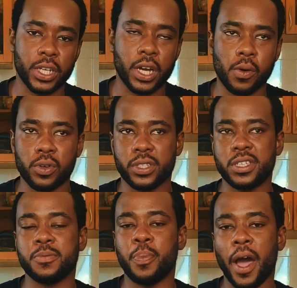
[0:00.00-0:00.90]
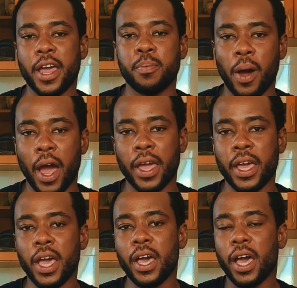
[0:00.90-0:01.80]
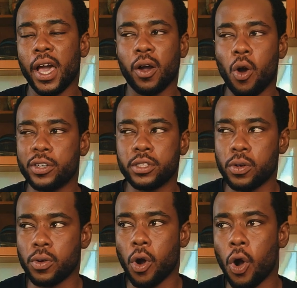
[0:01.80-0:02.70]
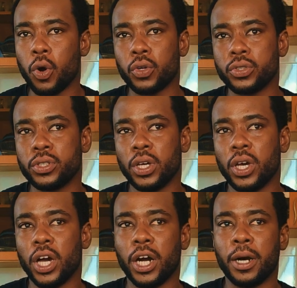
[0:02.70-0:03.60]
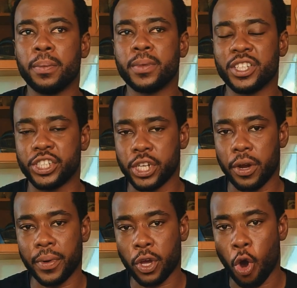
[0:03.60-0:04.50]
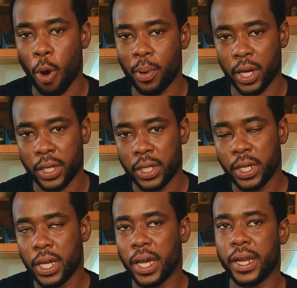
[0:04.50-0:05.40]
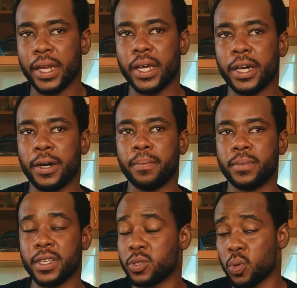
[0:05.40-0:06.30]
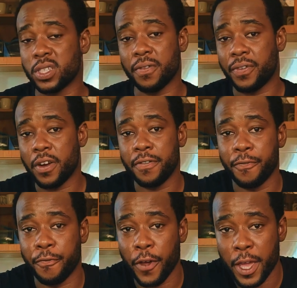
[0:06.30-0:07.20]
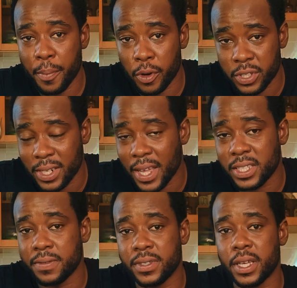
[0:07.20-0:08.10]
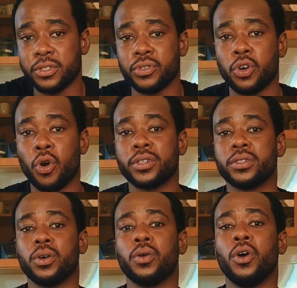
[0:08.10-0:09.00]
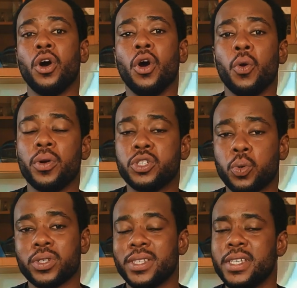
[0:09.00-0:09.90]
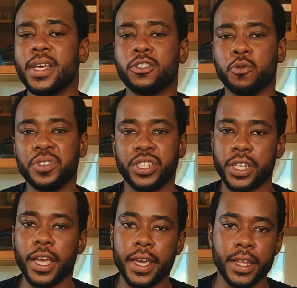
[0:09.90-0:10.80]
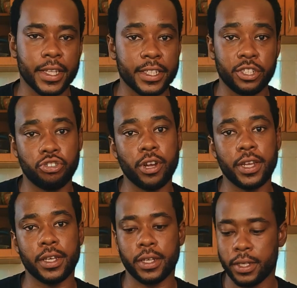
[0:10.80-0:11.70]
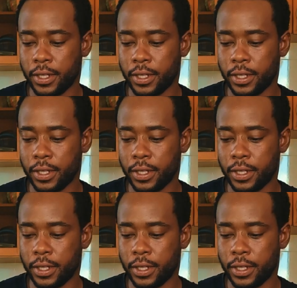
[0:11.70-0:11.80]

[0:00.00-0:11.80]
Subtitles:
shaker was inspired by a cocktail called the cherry cobbler. And this was a very famous 19th century cocktail which was needed to be shaken and then strained.